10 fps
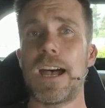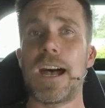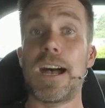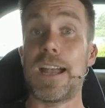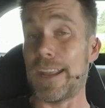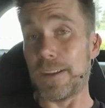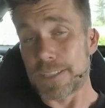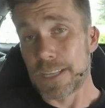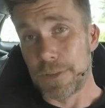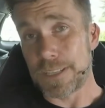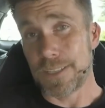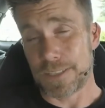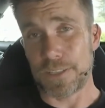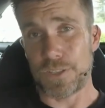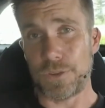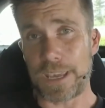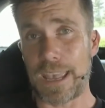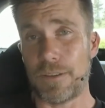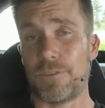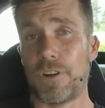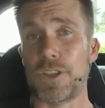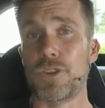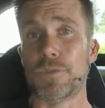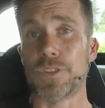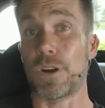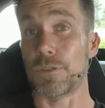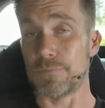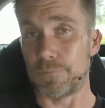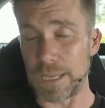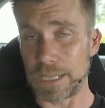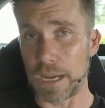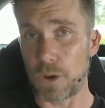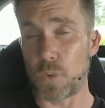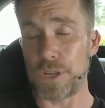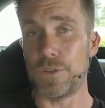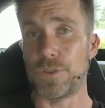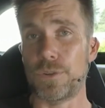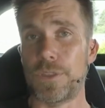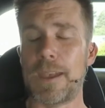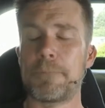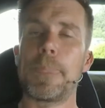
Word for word: Uh, and in some instances, you can find your results better when you do that.